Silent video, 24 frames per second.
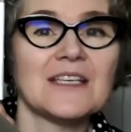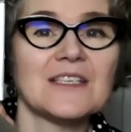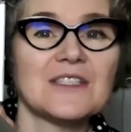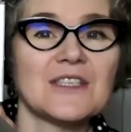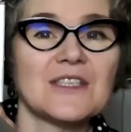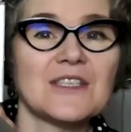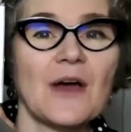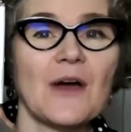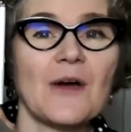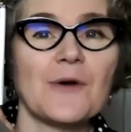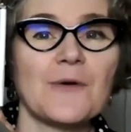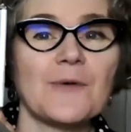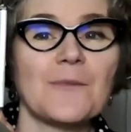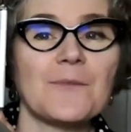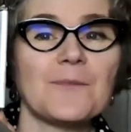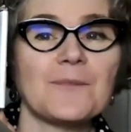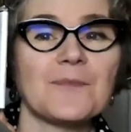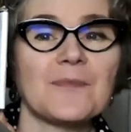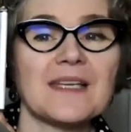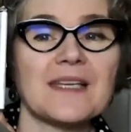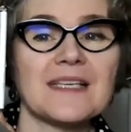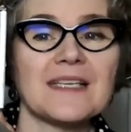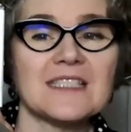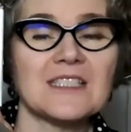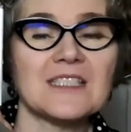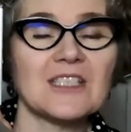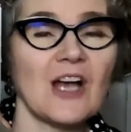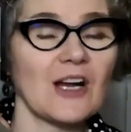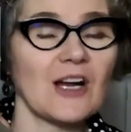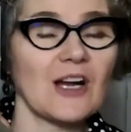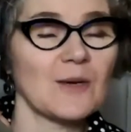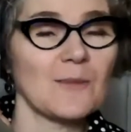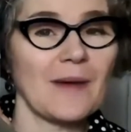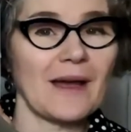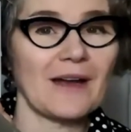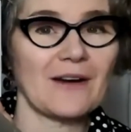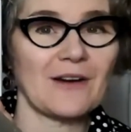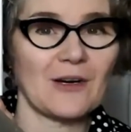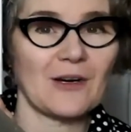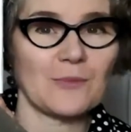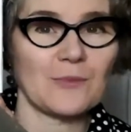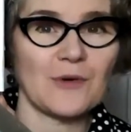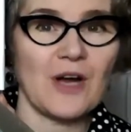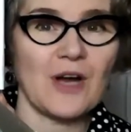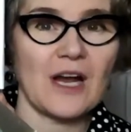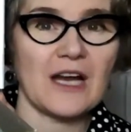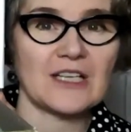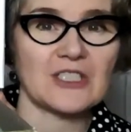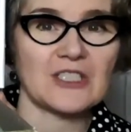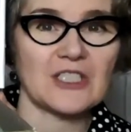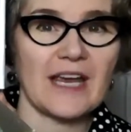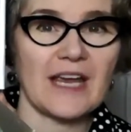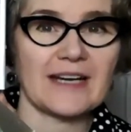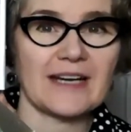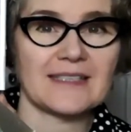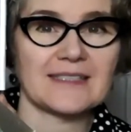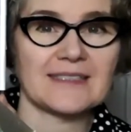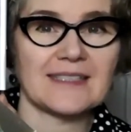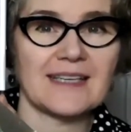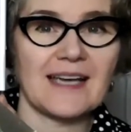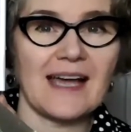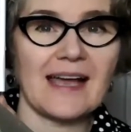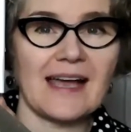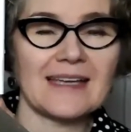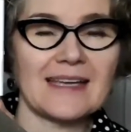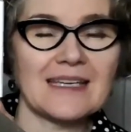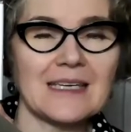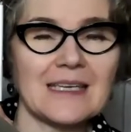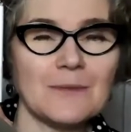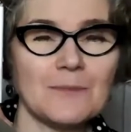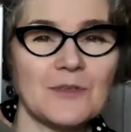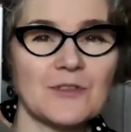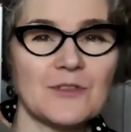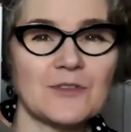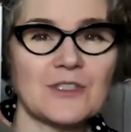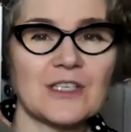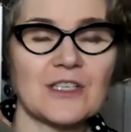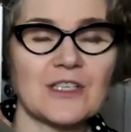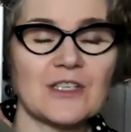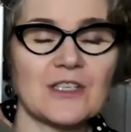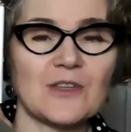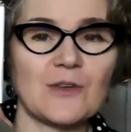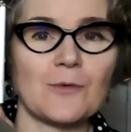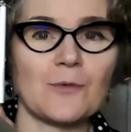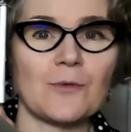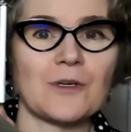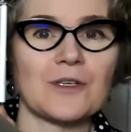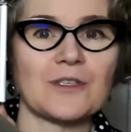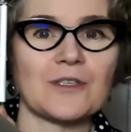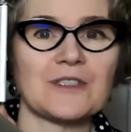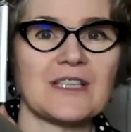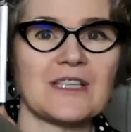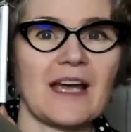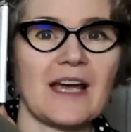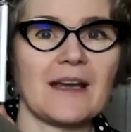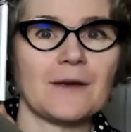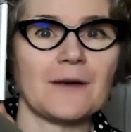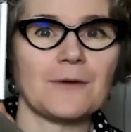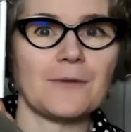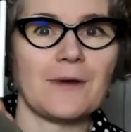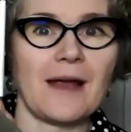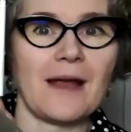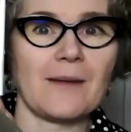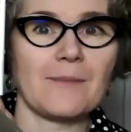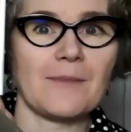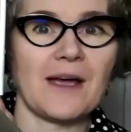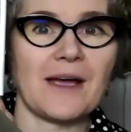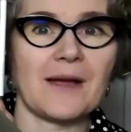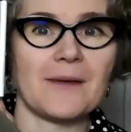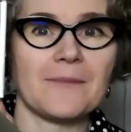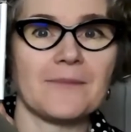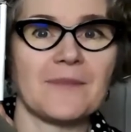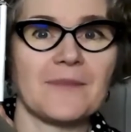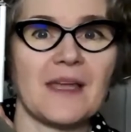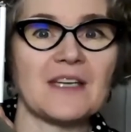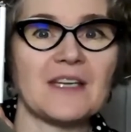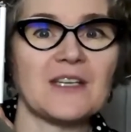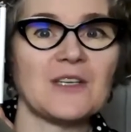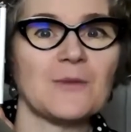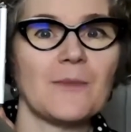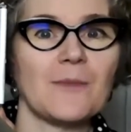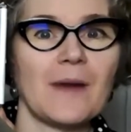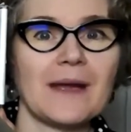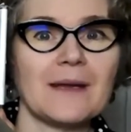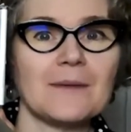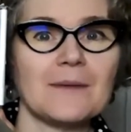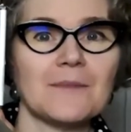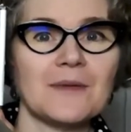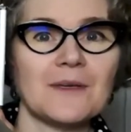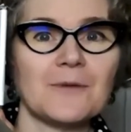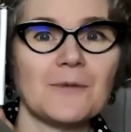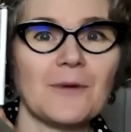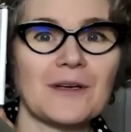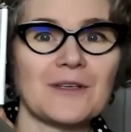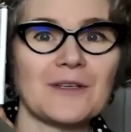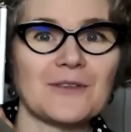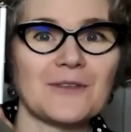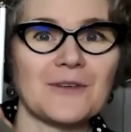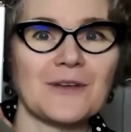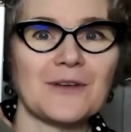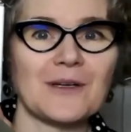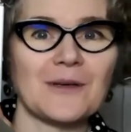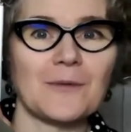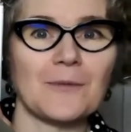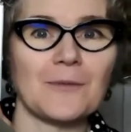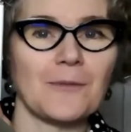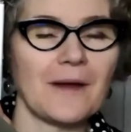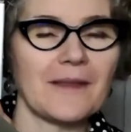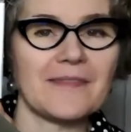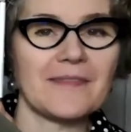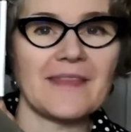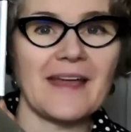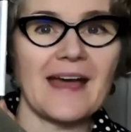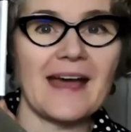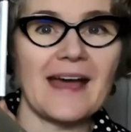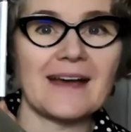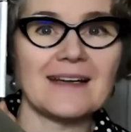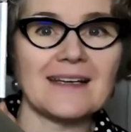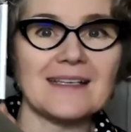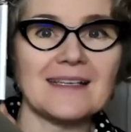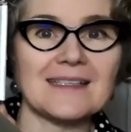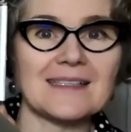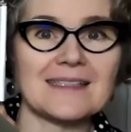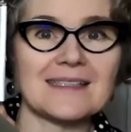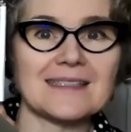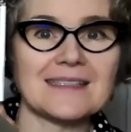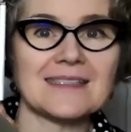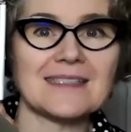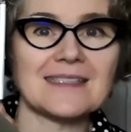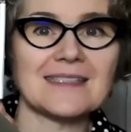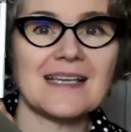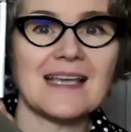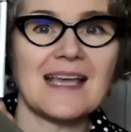So let's talk about our project. I keep using the word diorama, and you might be wondering what that is.